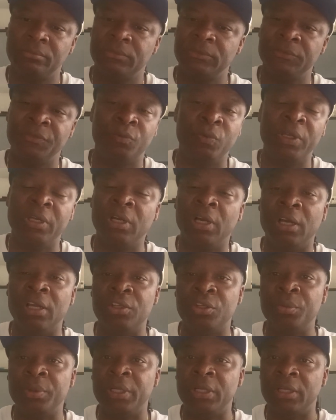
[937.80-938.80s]
if we
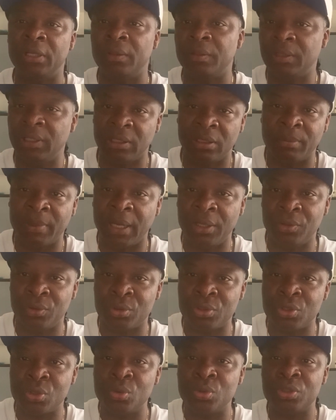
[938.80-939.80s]
can't do it, then think about your
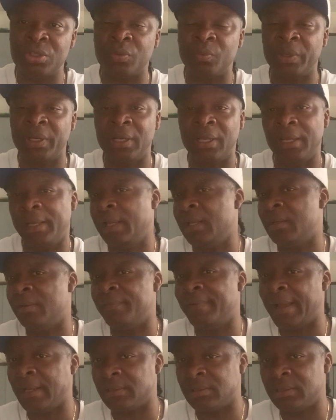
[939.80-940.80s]
children when they get the
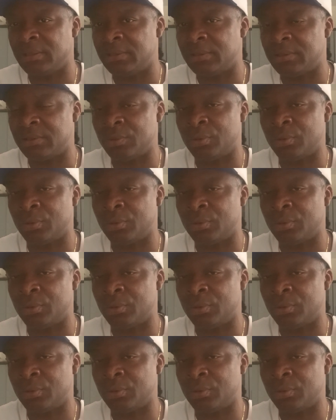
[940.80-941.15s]
vaccines,